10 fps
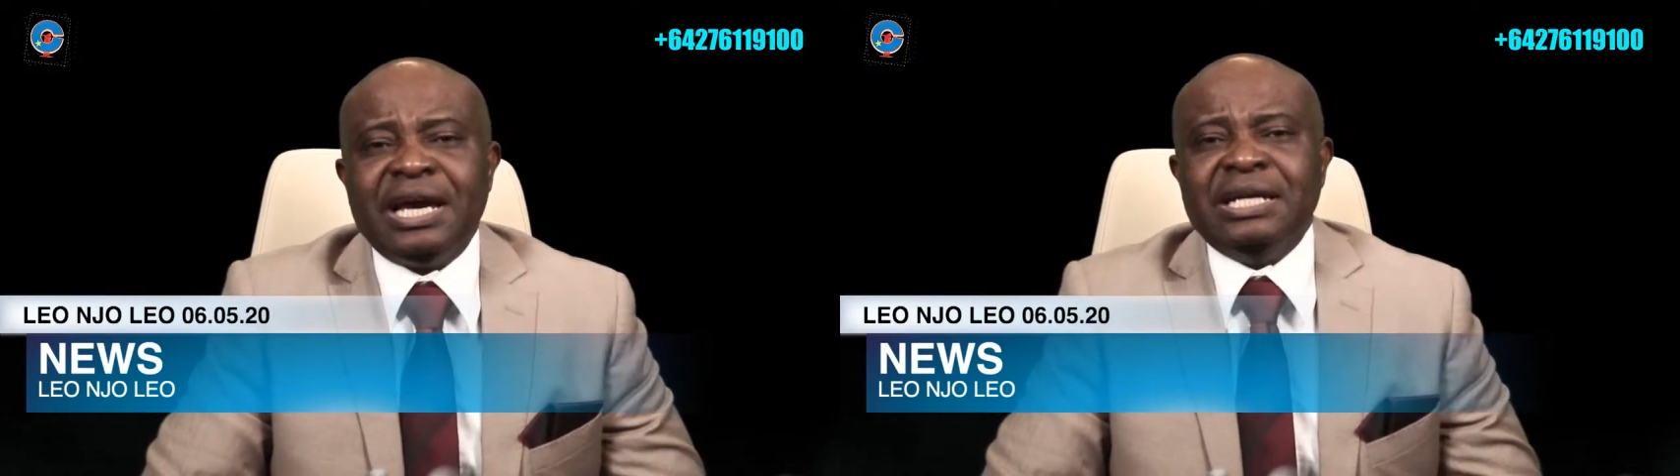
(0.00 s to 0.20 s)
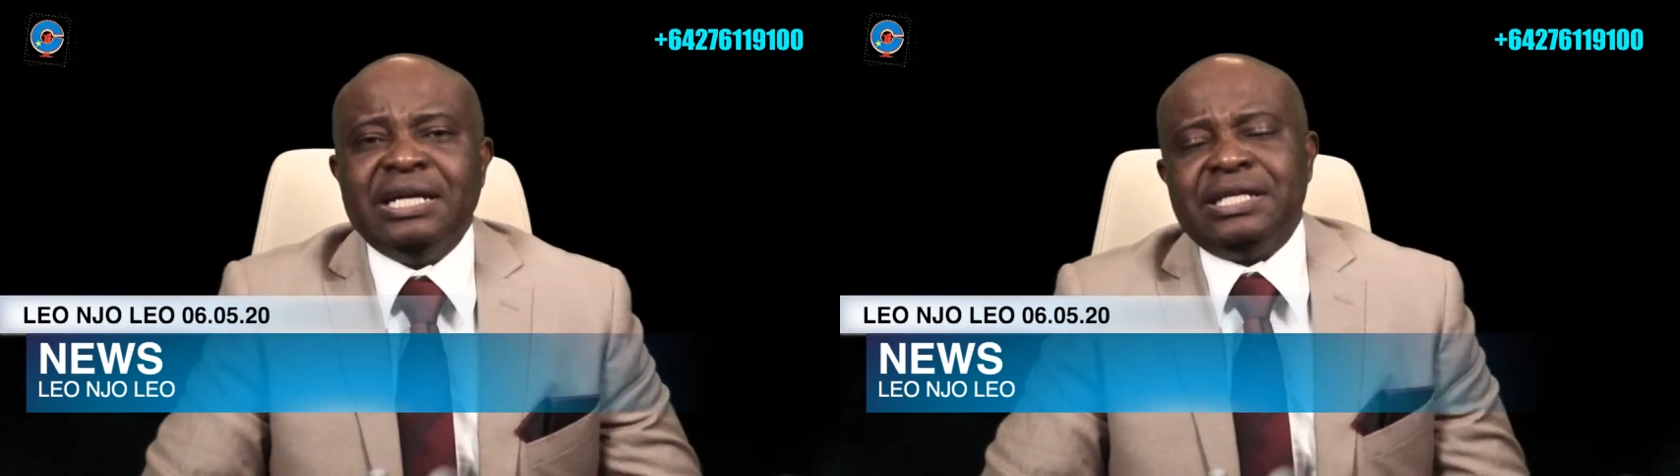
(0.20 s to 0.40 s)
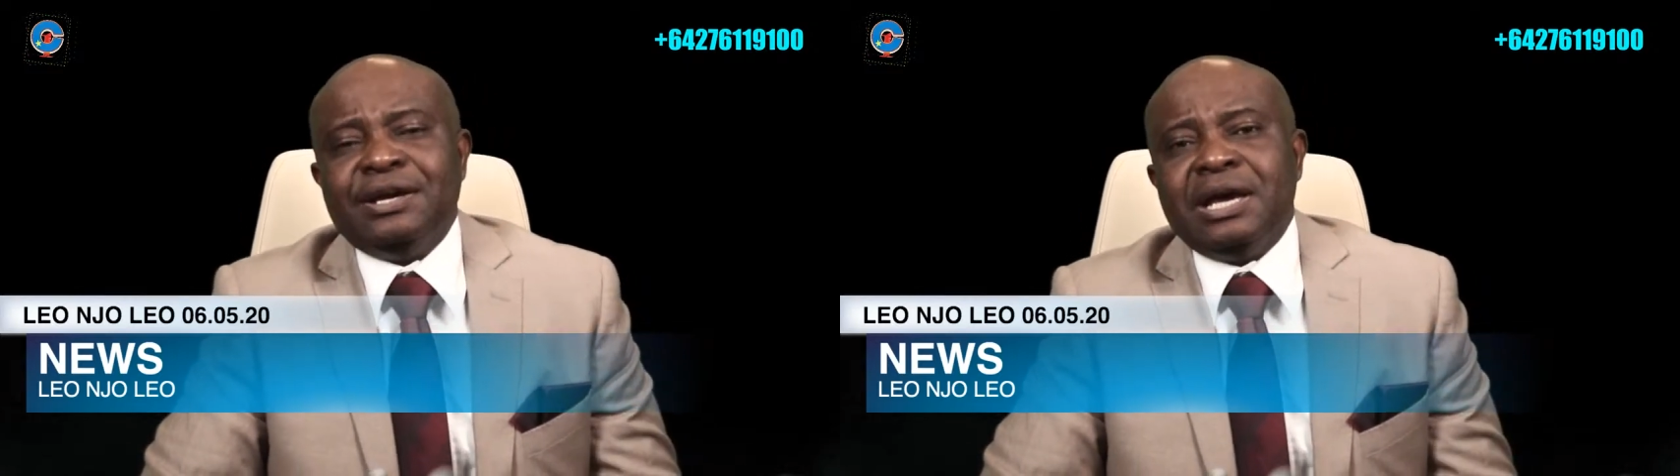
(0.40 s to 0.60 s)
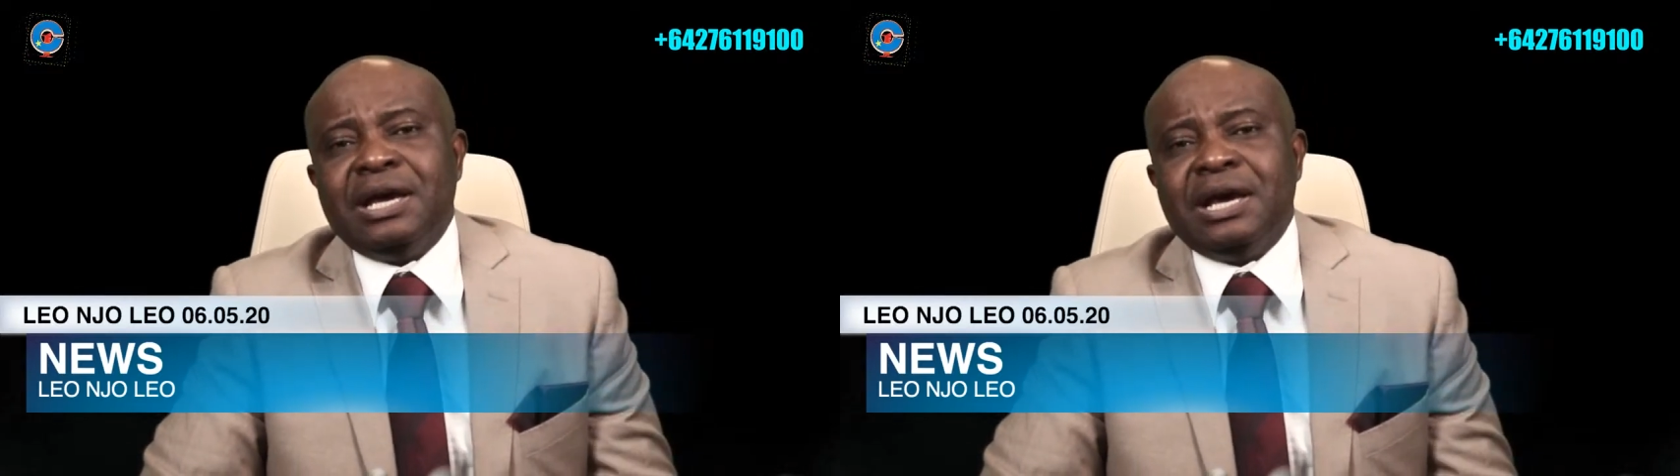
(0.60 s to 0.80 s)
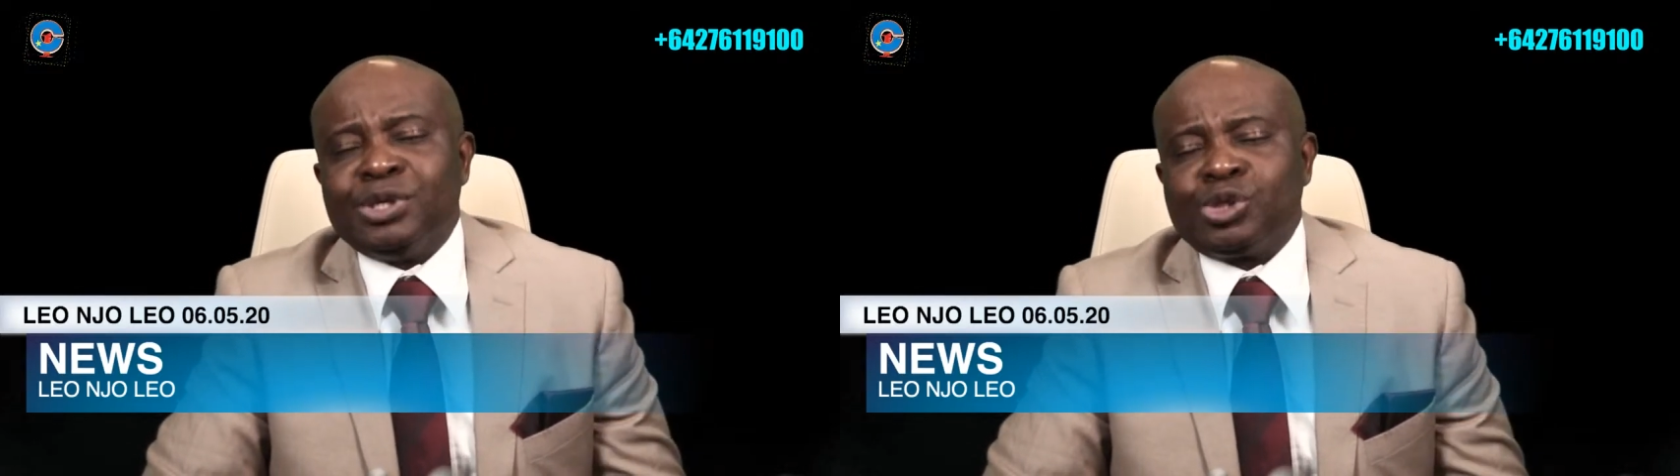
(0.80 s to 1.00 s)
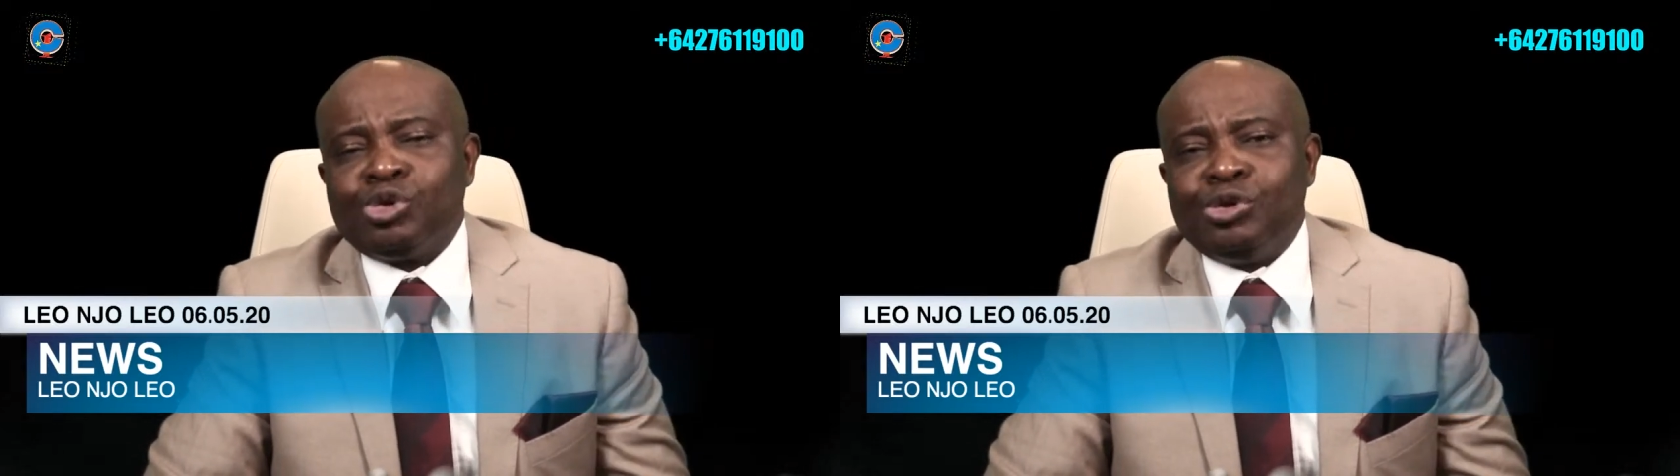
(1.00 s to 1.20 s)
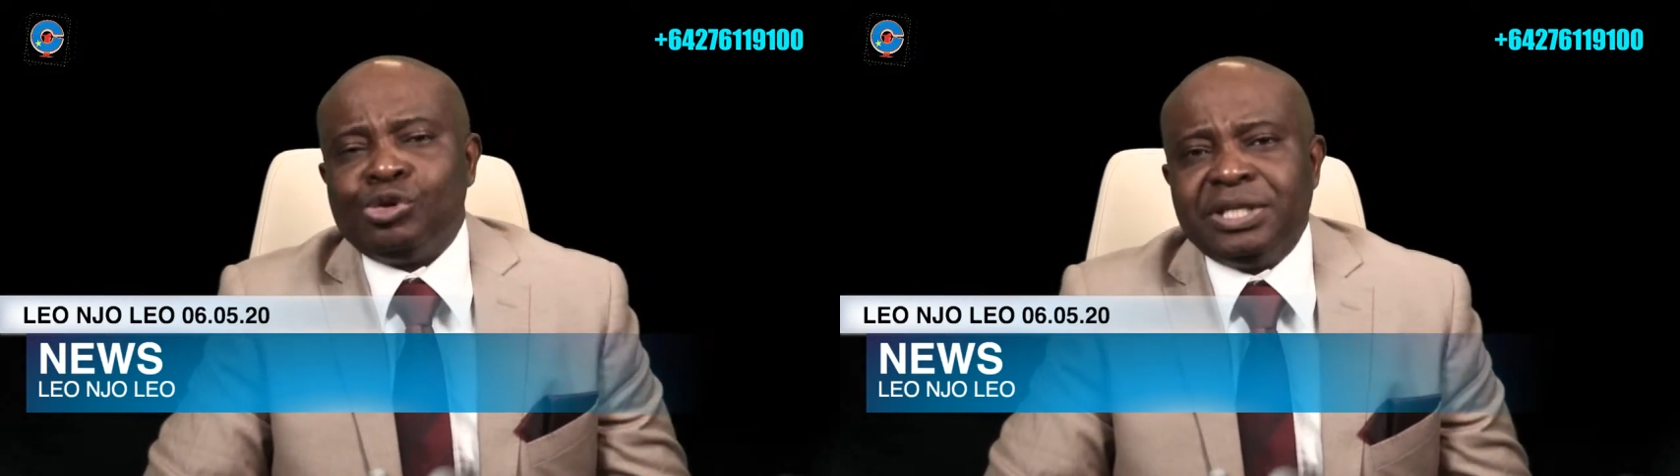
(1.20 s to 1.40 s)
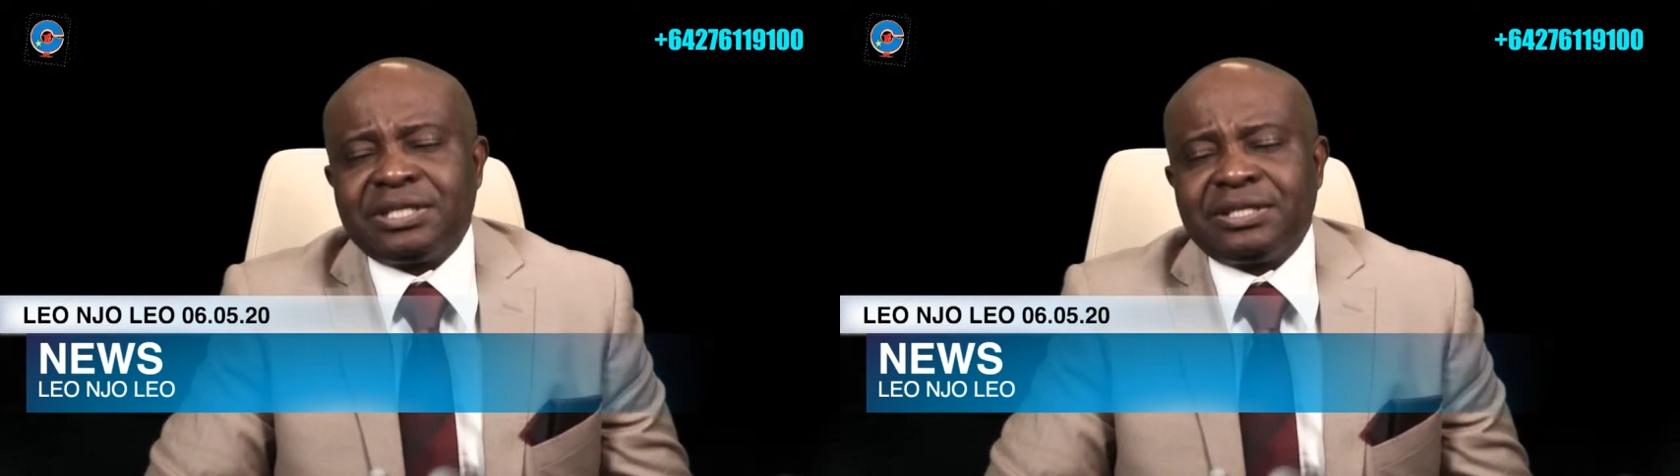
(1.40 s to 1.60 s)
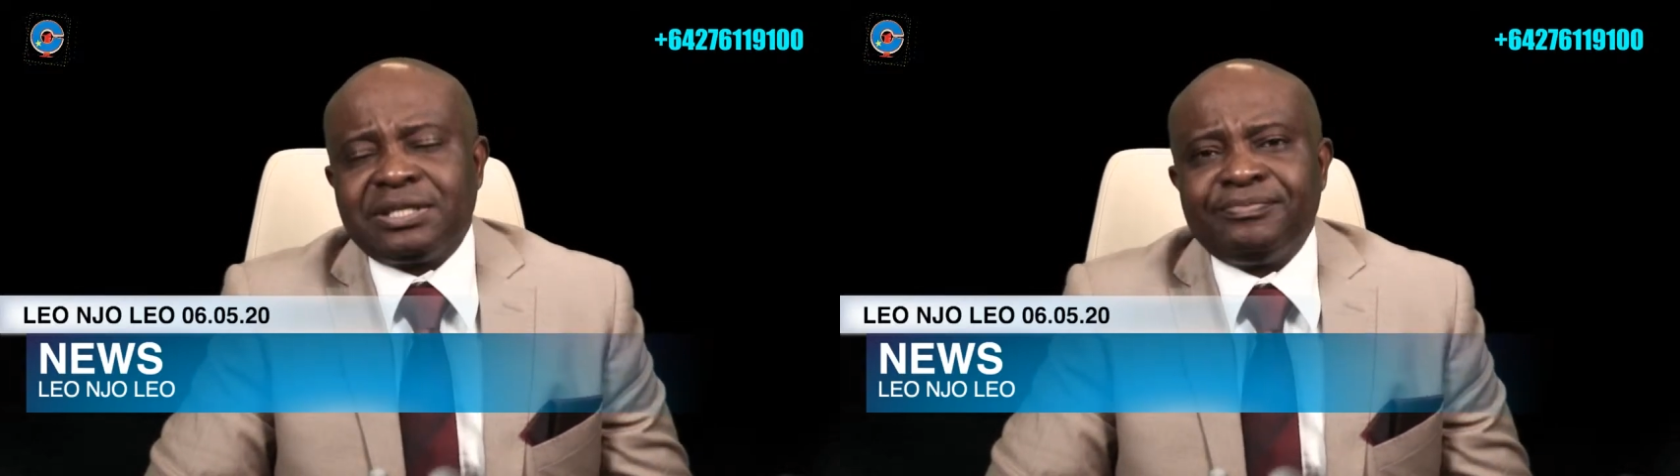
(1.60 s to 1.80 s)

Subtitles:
and embezzlement.